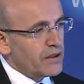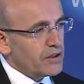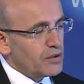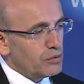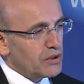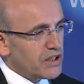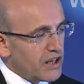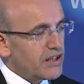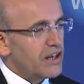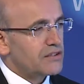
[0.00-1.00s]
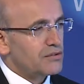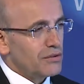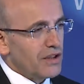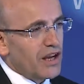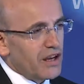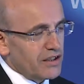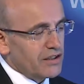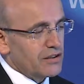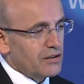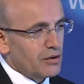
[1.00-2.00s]
we cannot rely
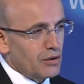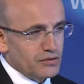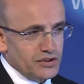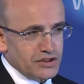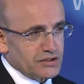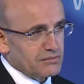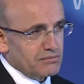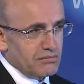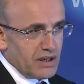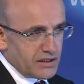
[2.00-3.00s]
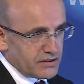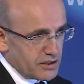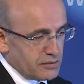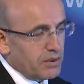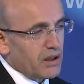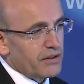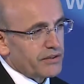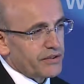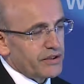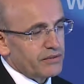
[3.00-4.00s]
on just monetary
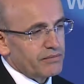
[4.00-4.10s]
policy.